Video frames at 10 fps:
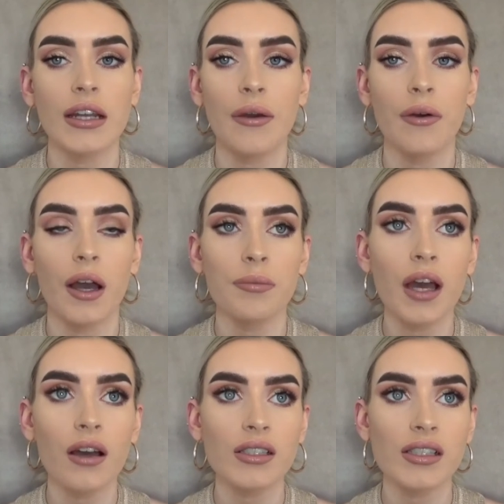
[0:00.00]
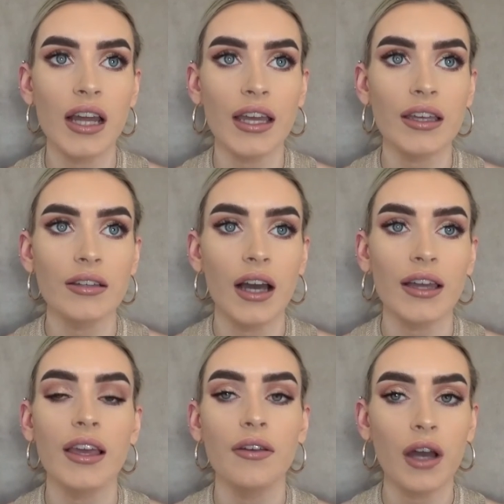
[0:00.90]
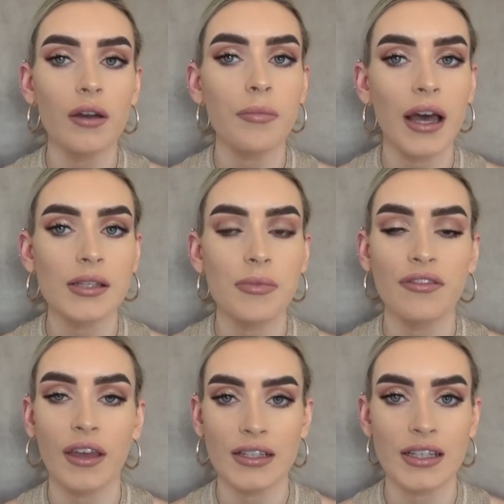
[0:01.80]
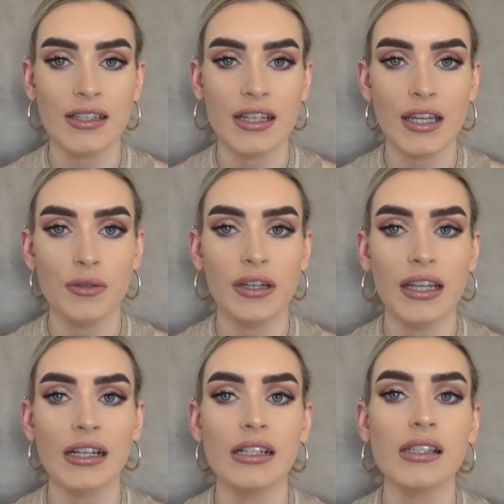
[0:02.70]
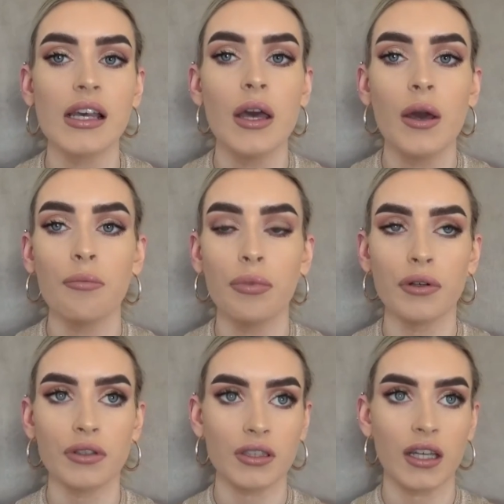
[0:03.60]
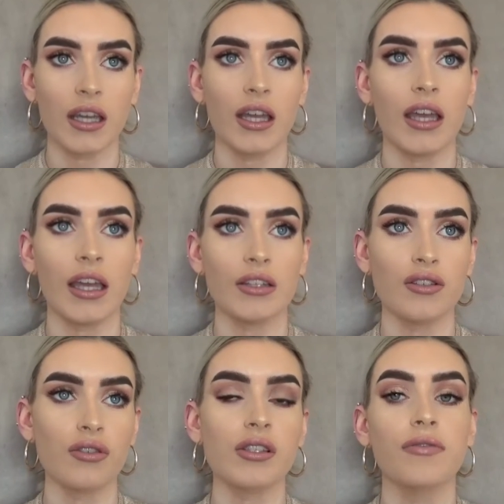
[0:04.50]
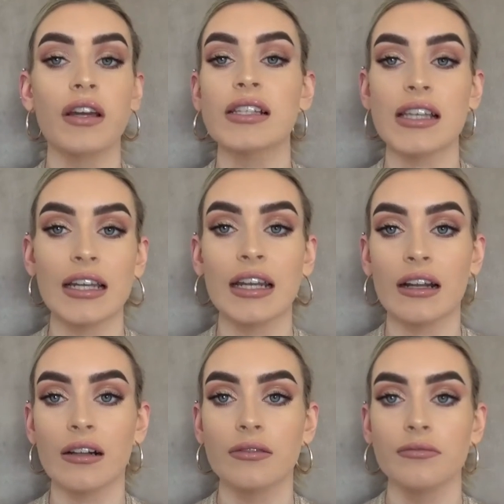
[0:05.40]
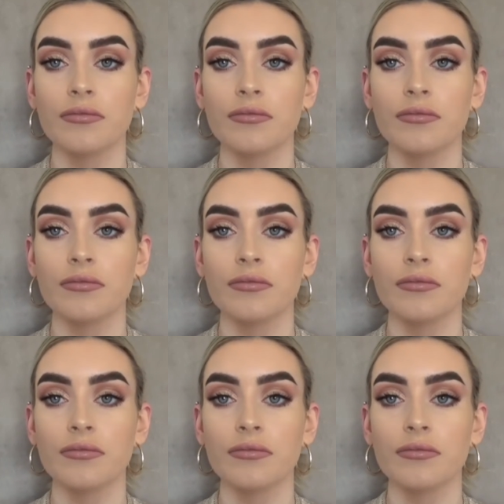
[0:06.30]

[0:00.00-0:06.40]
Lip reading: Now, I'm not like, I think I've gotten past my fainting stage with needles, but it's just if I see a needle.